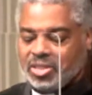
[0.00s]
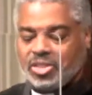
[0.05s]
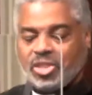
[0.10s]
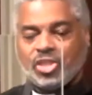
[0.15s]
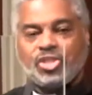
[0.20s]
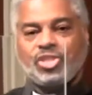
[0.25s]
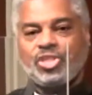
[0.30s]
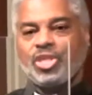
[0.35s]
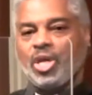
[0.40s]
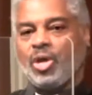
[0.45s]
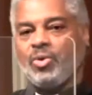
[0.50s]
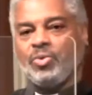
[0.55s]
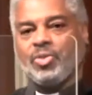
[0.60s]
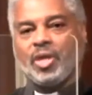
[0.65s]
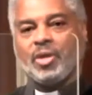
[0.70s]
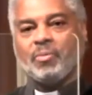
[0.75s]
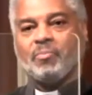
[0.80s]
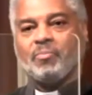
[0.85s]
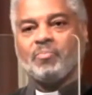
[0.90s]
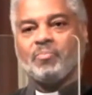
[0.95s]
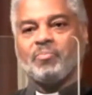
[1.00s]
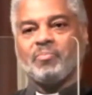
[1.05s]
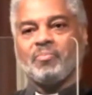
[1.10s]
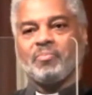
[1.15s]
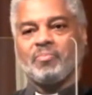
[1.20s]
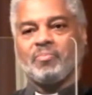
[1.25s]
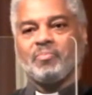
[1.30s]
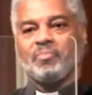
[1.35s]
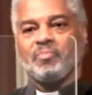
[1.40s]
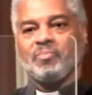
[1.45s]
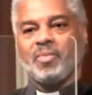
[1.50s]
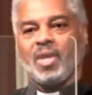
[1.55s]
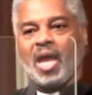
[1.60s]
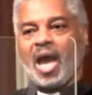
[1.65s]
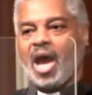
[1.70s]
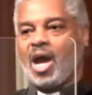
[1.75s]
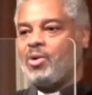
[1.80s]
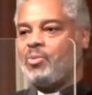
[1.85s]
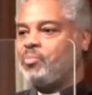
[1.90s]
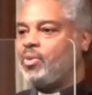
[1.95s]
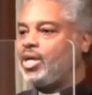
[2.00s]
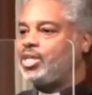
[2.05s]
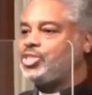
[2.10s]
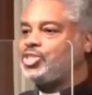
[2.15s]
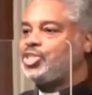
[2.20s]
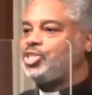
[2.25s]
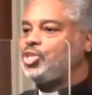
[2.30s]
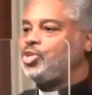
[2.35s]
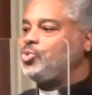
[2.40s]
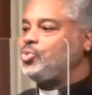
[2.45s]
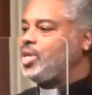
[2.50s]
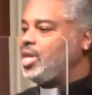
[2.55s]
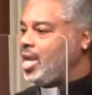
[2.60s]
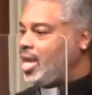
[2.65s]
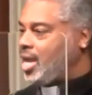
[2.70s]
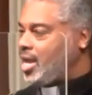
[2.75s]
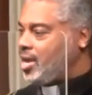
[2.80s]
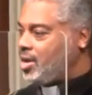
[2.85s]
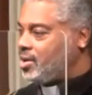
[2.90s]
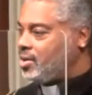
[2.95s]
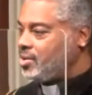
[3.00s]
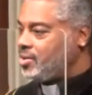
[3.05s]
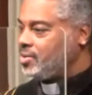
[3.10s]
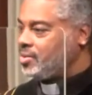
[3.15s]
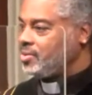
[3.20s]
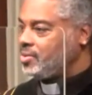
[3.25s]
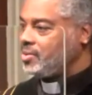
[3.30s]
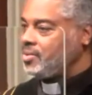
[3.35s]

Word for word: to show them how much you care,